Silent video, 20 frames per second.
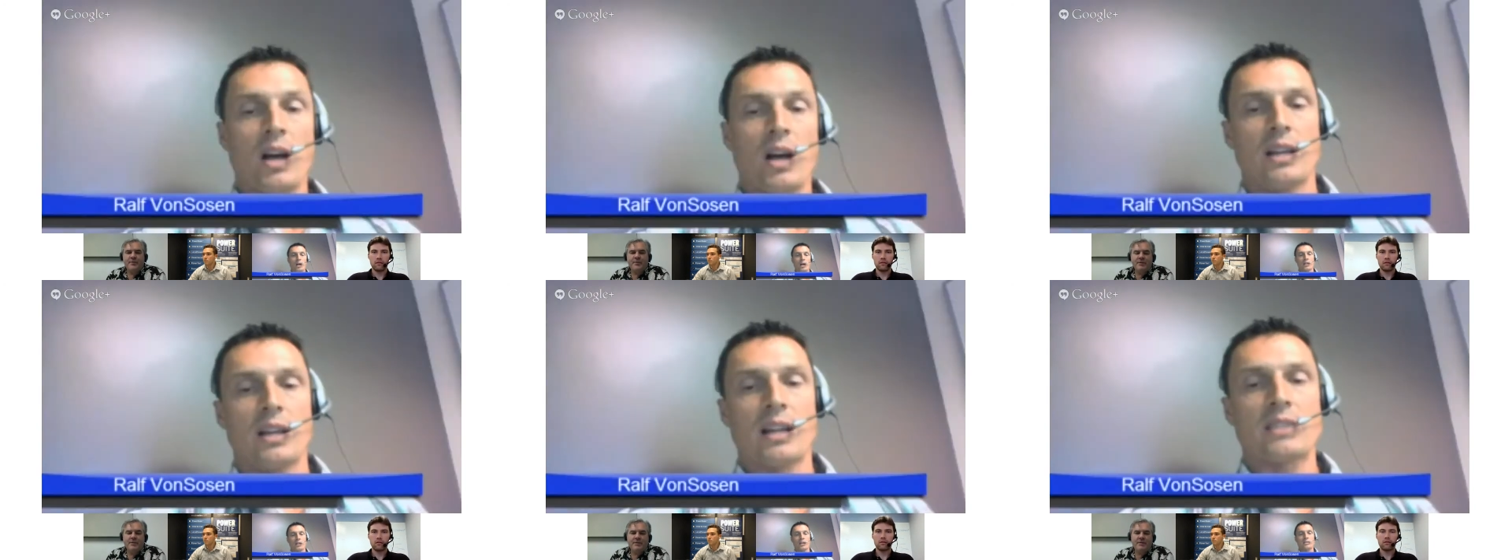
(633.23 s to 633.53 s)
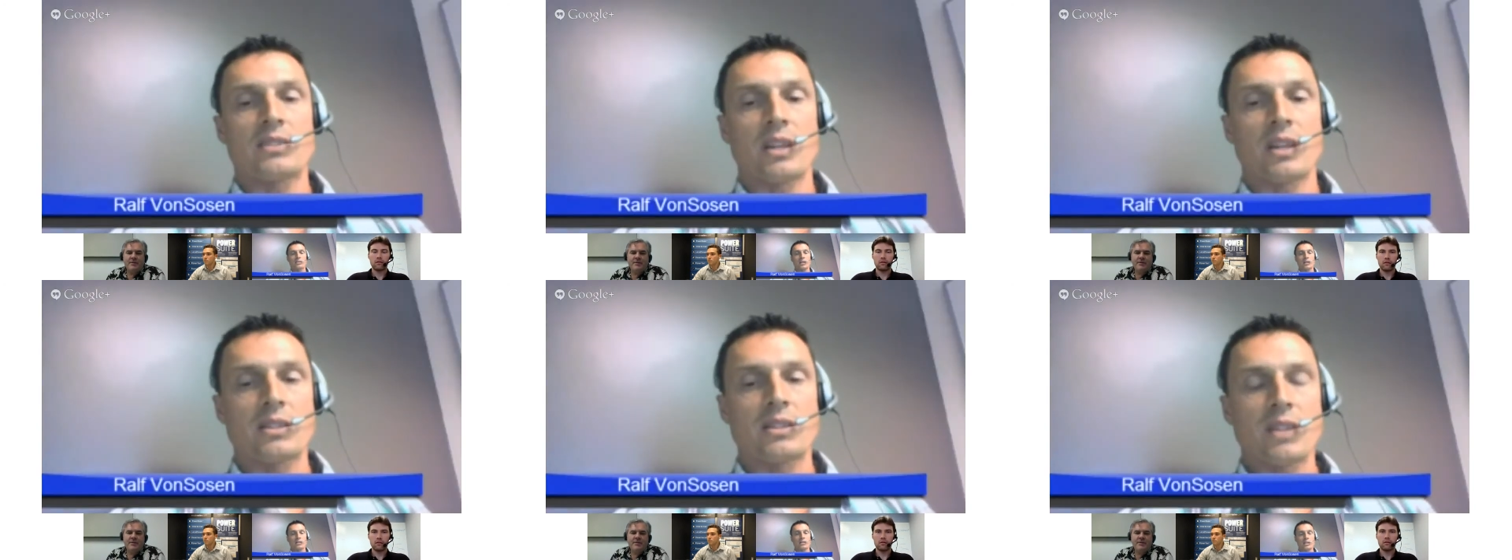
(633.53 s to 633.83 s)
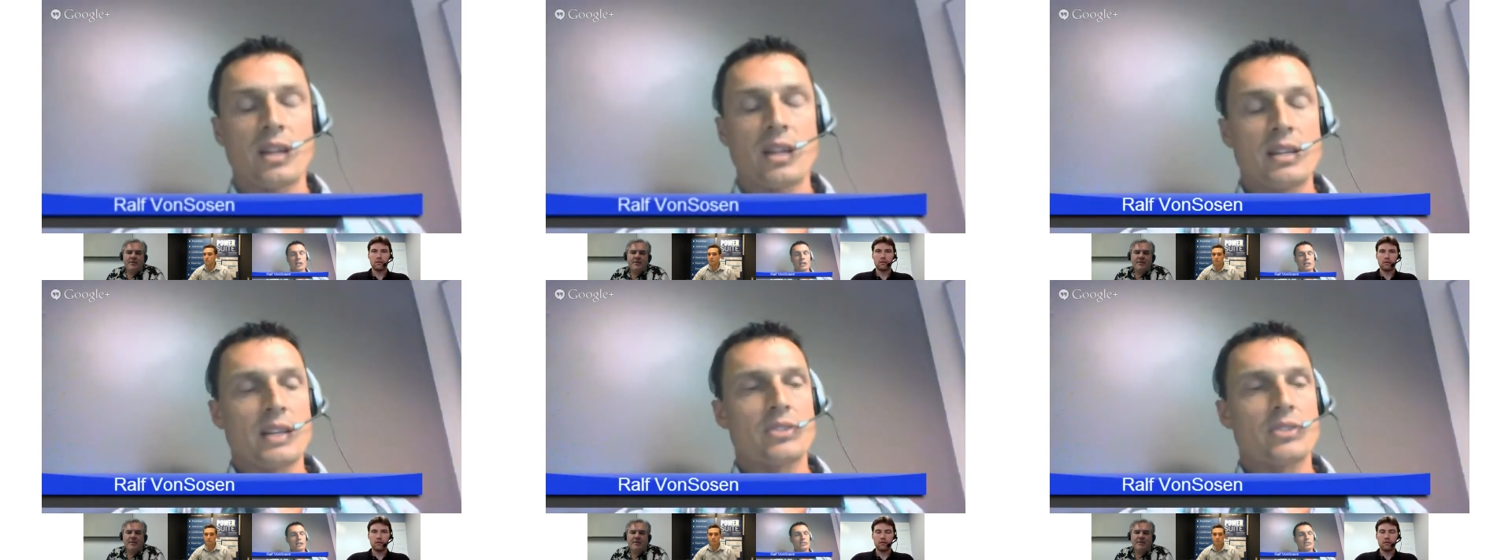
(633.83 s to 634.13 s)

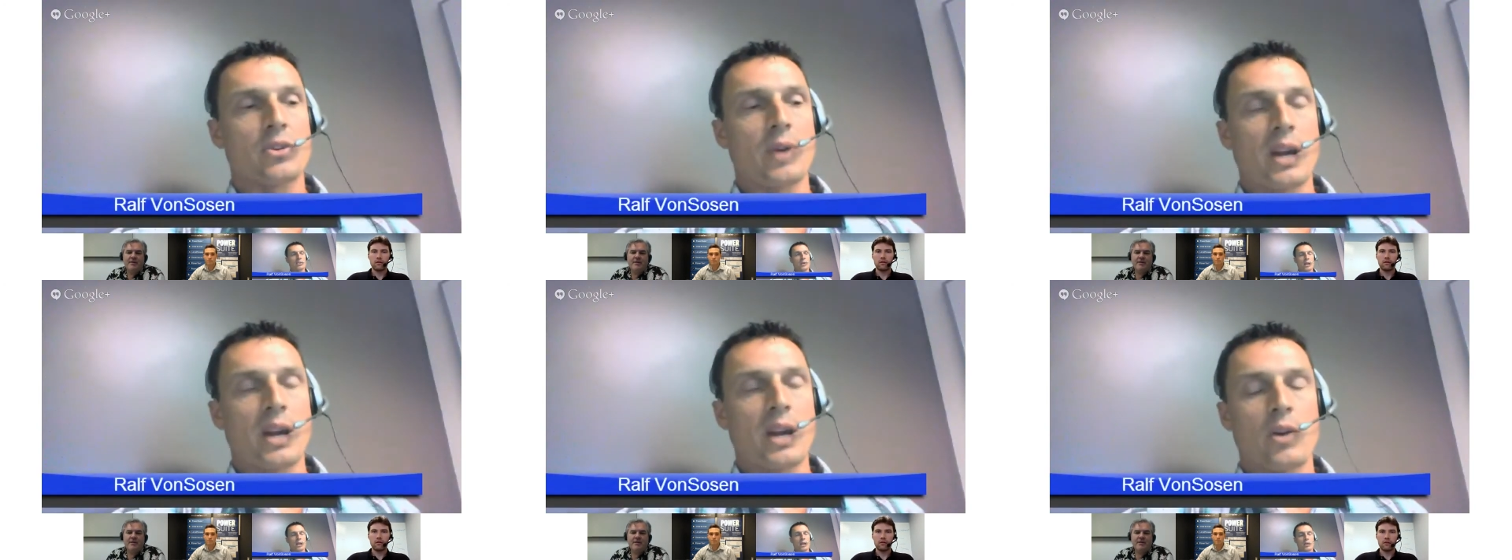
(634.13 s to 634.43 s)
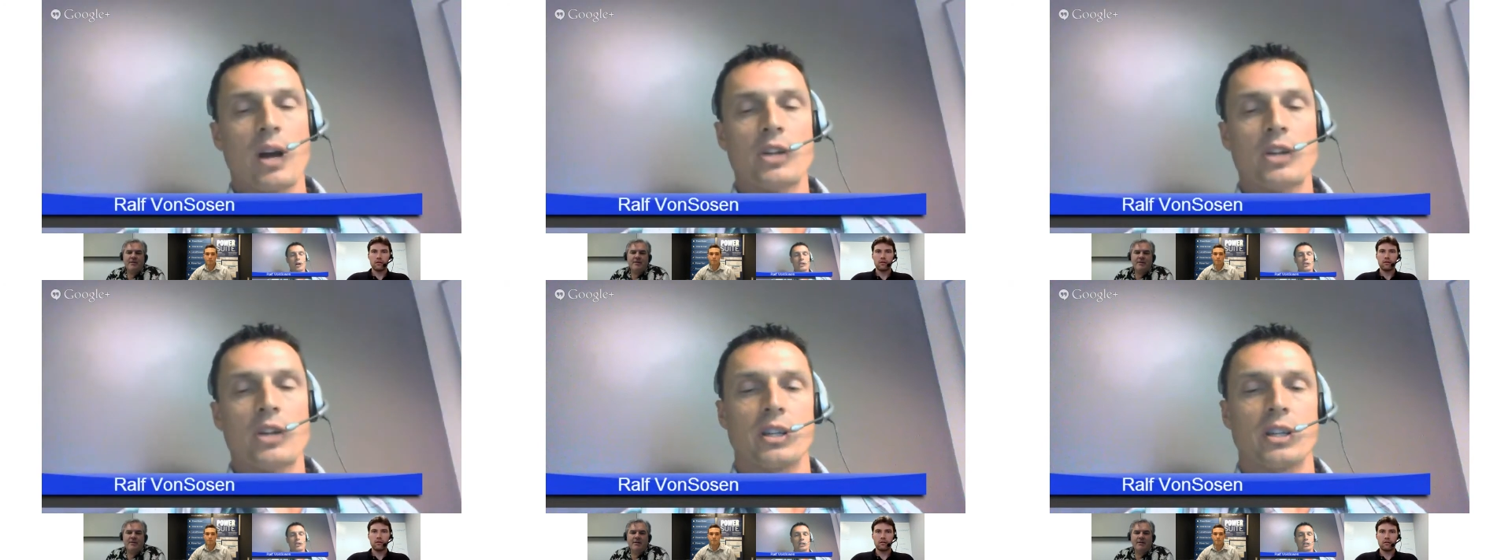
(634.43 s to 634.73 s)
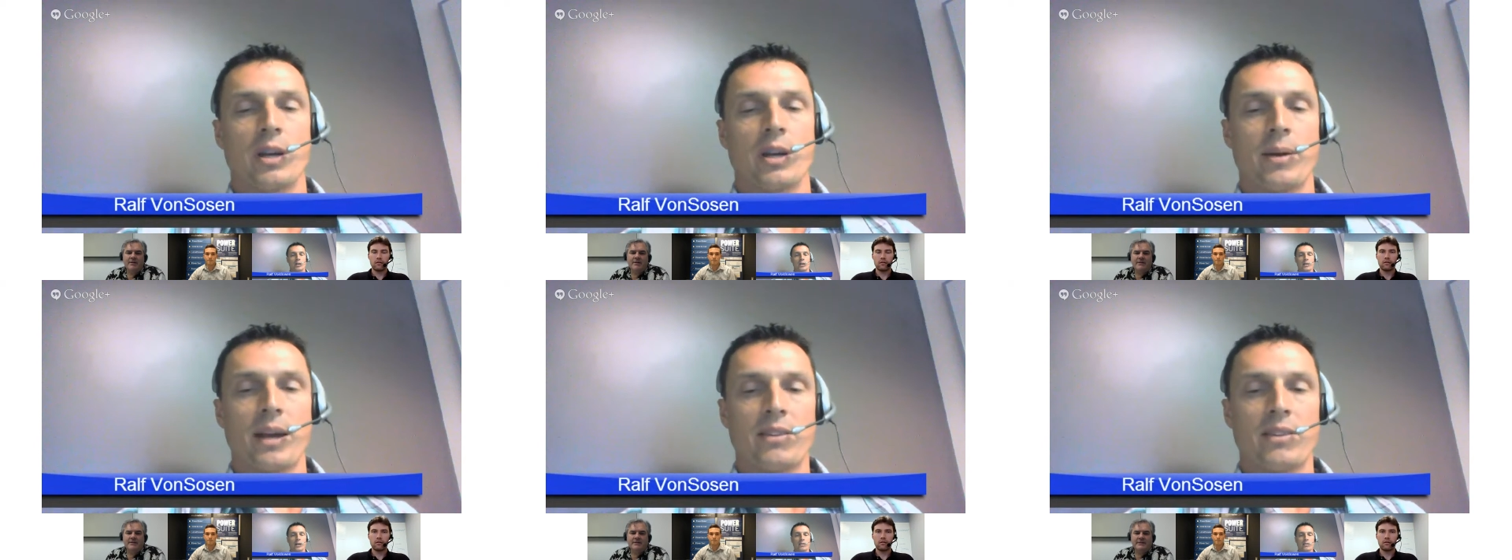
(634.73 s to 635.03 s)
that's a great question.
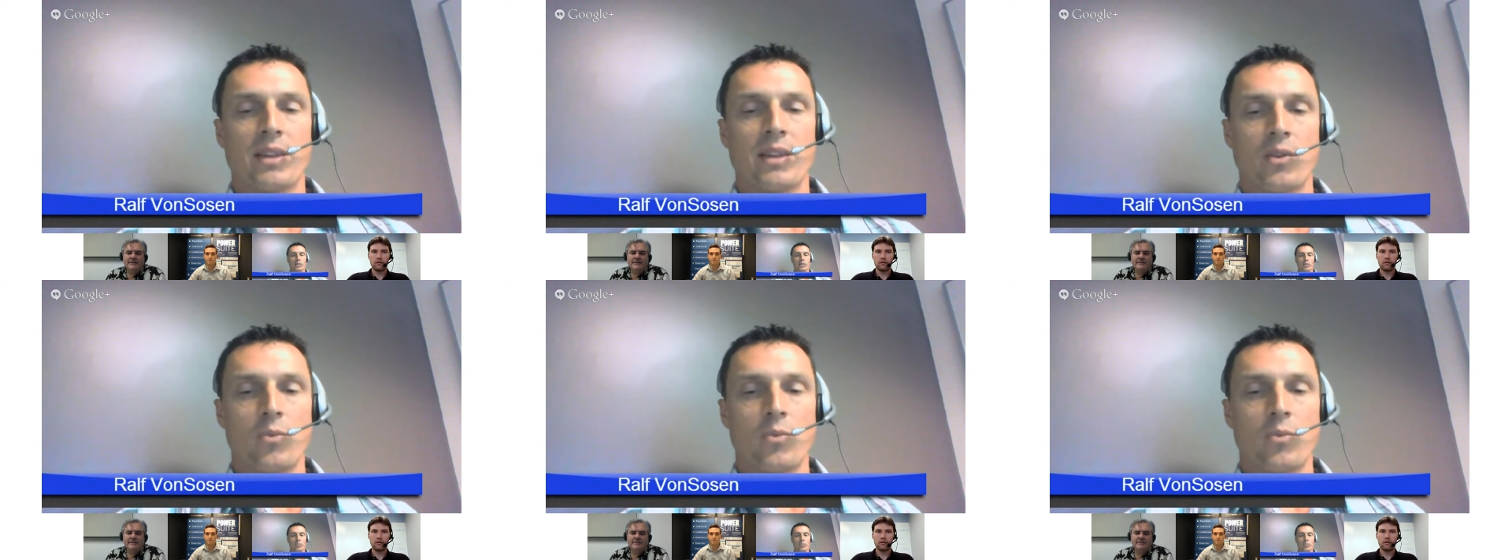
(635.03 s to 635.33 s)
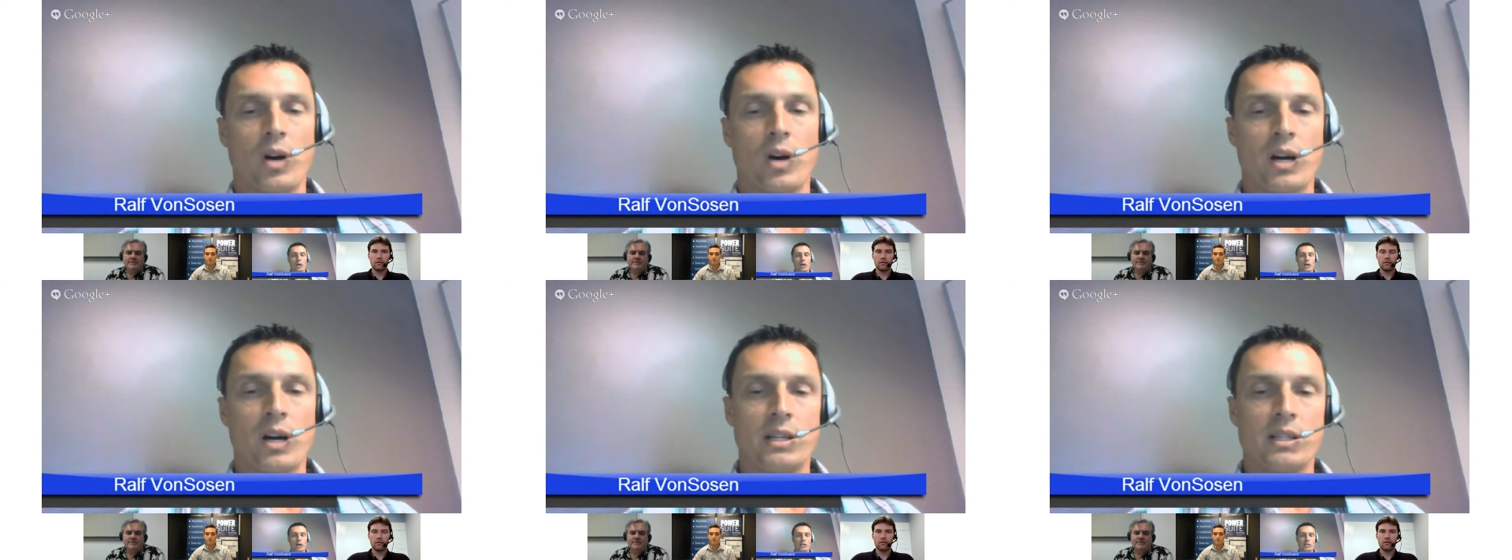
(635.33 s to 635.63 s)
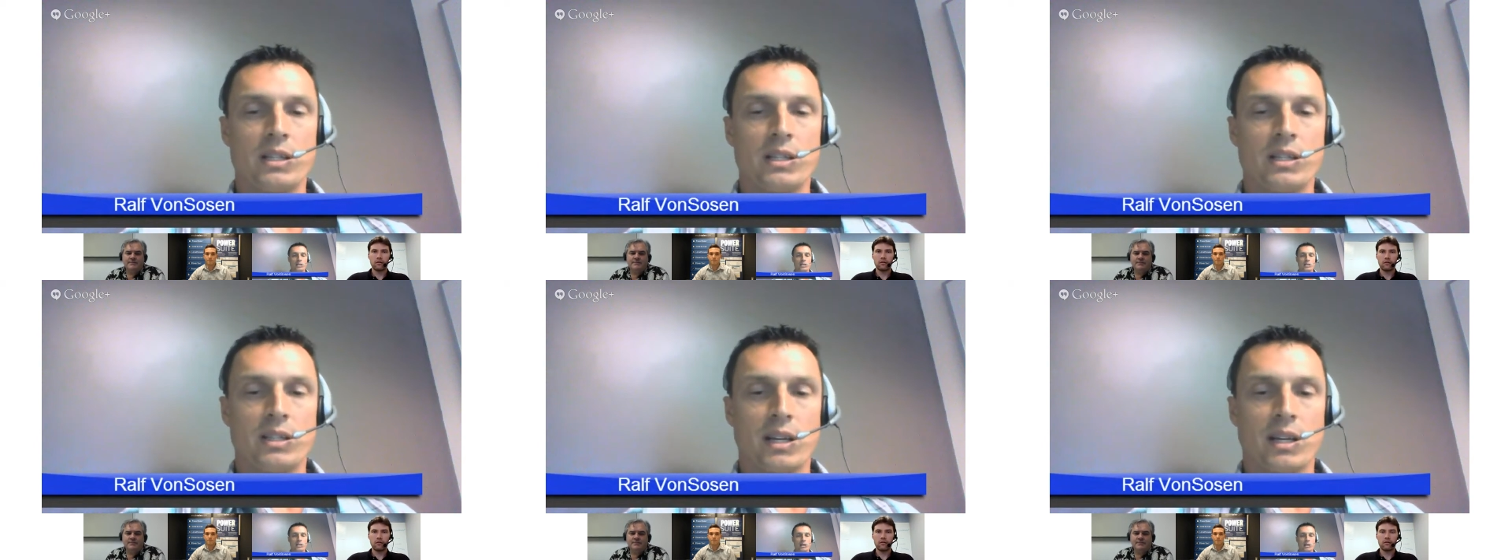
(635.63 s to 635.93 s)
I think
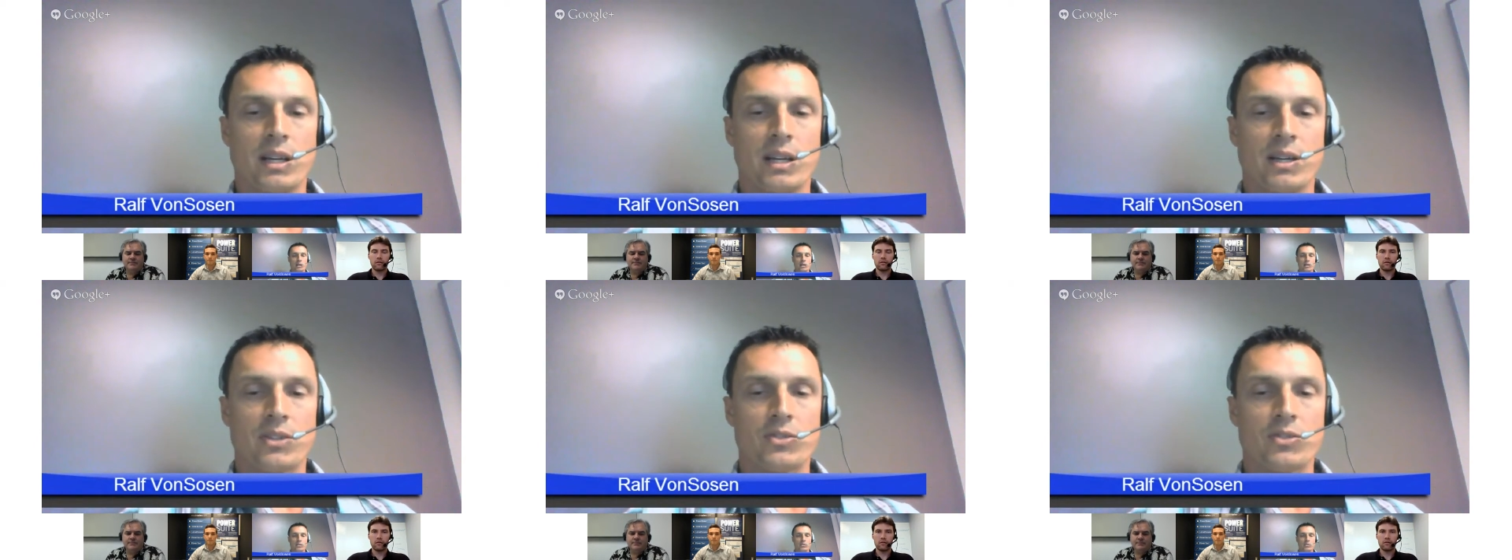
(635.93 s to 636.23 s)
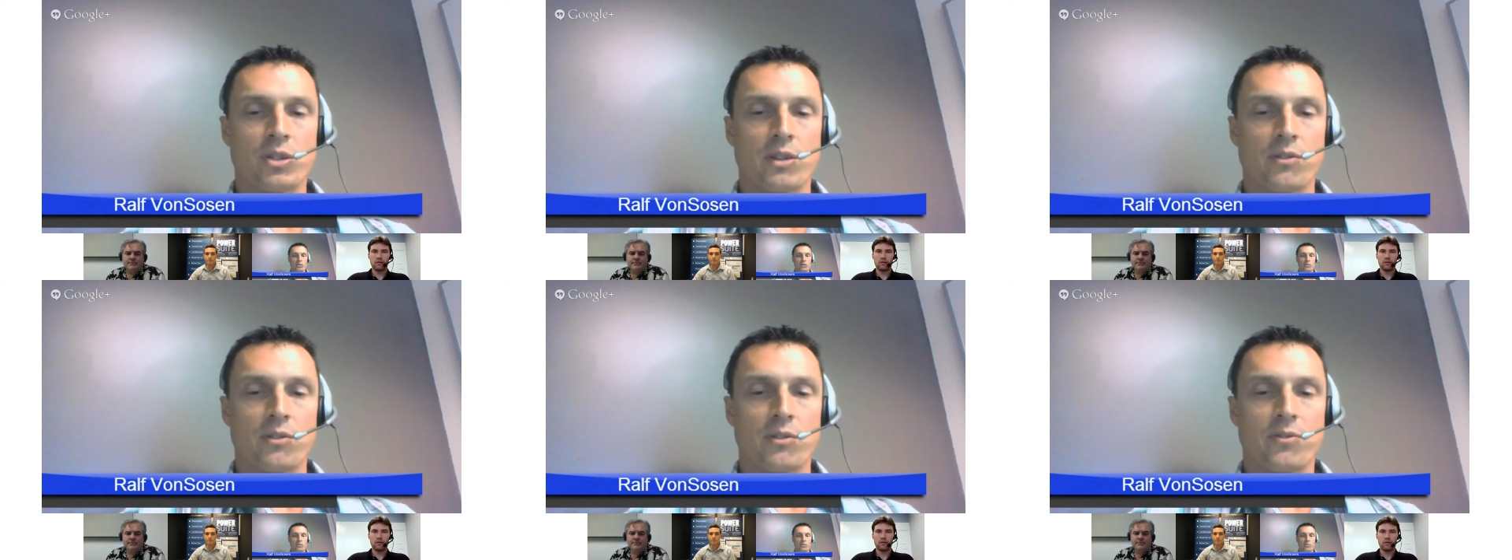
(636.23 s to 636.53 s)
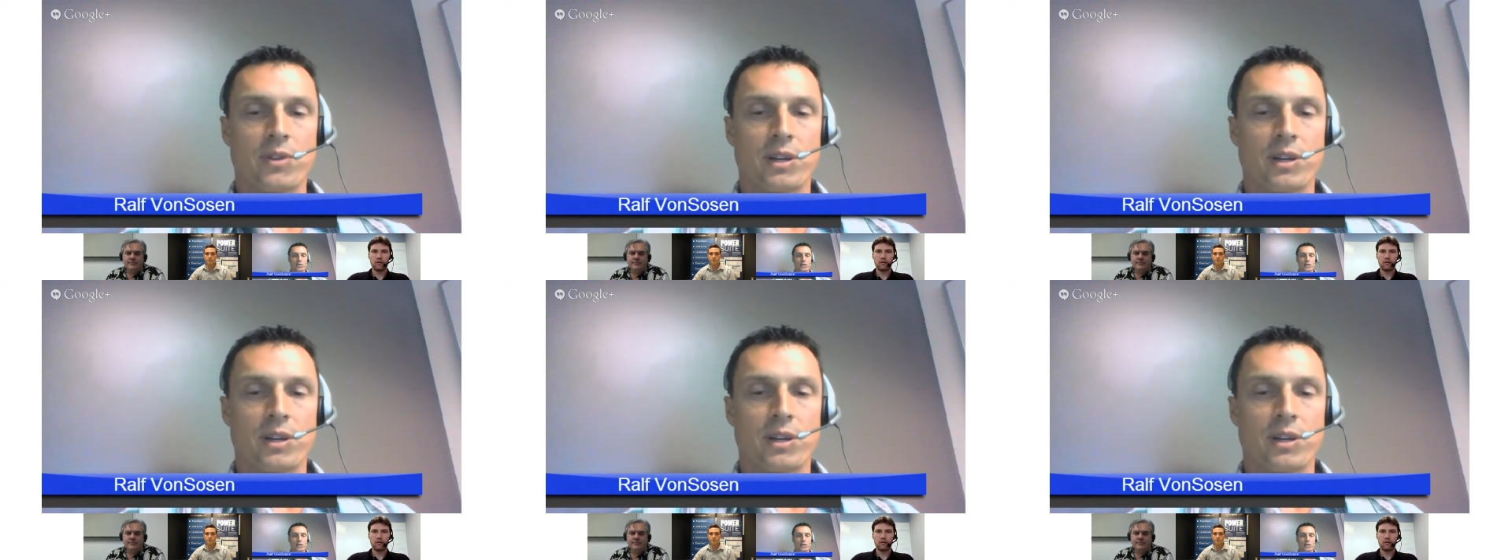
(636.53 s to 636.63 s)
one sort of